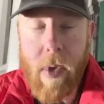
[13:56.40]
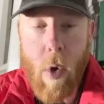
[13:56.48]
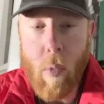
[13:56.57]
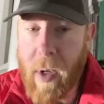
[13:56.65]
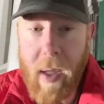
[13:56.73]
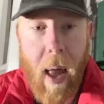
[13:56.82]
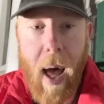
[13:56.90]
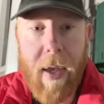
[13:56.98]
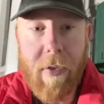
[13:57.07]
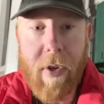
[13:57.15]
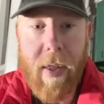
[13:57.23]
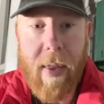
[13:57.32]

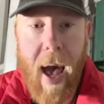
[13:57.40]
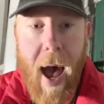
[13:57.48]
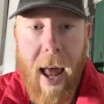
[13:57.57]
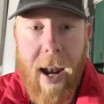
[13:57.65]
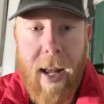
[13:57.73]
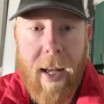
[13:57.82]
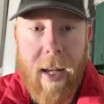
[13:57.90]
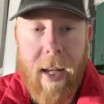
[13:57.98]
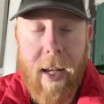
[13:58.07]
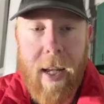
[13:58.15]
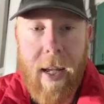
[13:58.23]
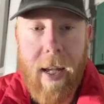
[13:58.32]
realizing that
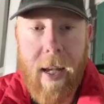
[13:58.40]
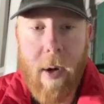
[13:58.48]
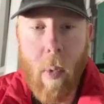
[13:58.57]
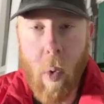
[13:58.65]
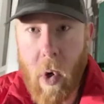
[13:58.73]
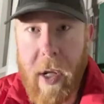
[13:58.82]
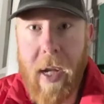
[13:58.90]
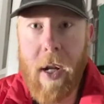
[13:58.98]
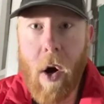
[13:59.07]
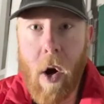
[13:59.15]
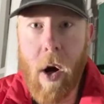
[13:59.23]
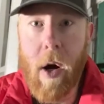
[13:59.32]
working
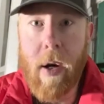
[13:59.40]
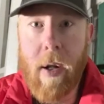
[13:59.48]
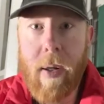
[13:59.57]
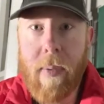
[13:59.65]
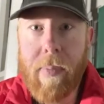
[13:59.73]
hard,